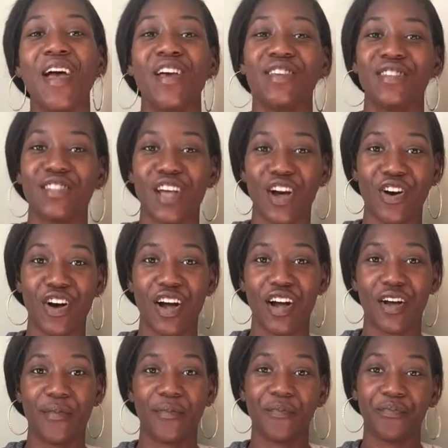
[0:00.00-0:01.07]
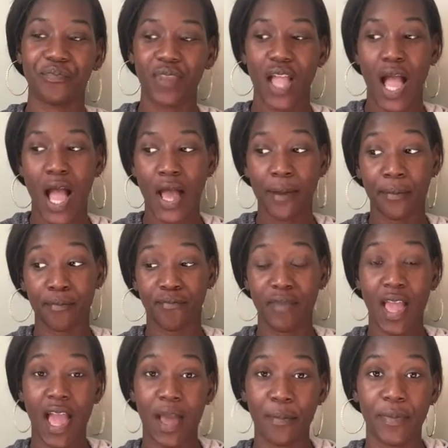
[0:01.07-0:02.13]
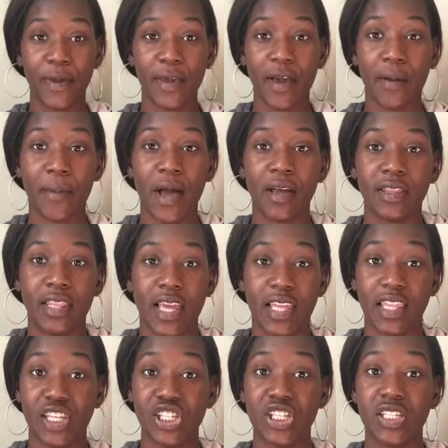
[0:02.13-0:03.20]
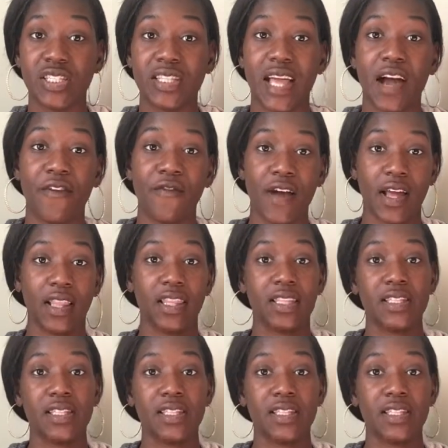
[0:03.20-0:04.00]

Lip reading: So I'm happy about that she's now finally